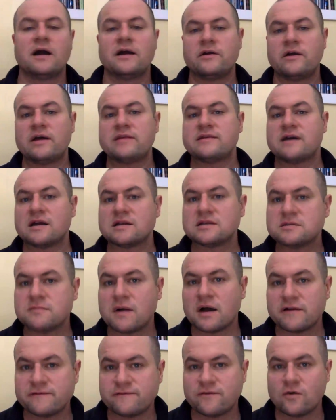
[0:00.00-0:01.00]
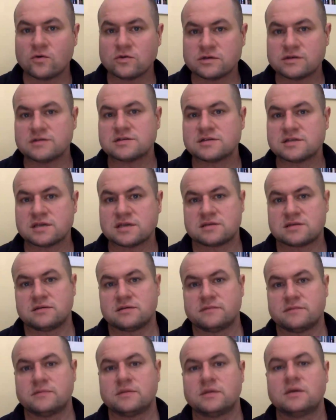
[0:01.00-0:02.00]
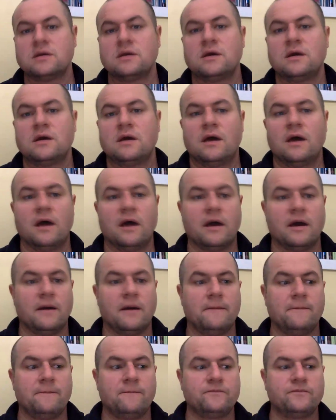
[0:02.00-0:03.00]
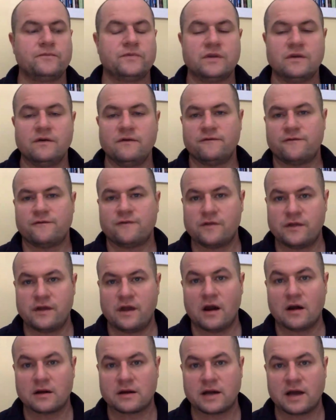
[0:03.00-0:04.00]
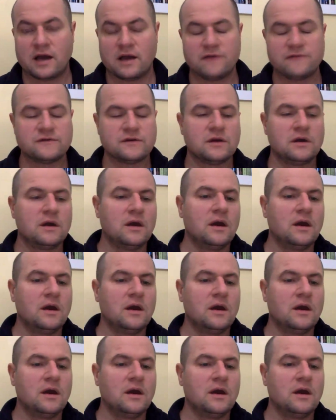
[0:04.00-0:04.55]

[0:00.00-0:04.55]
I add that to my folder system for the archives.